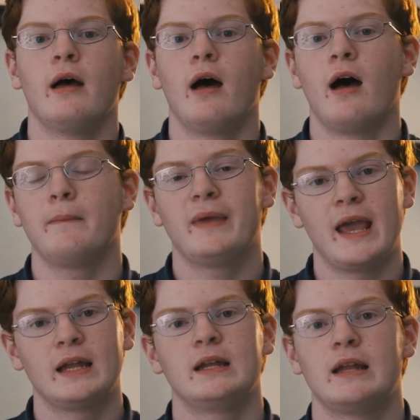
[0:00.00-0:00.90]

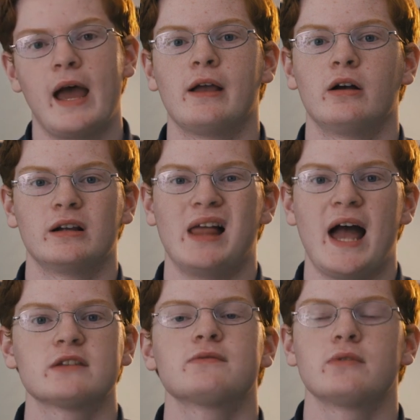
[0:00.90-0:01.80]
Canon and Nikon
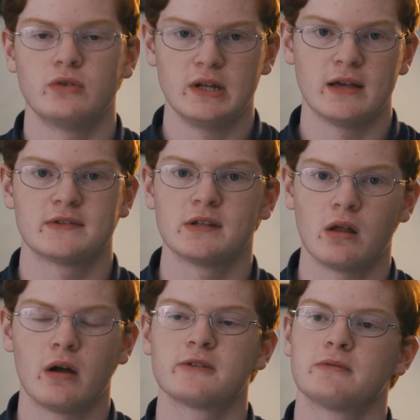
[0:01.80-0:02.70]
glass for their
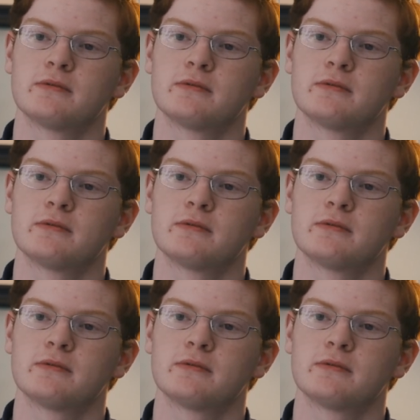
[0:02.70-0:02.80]
DSLRs.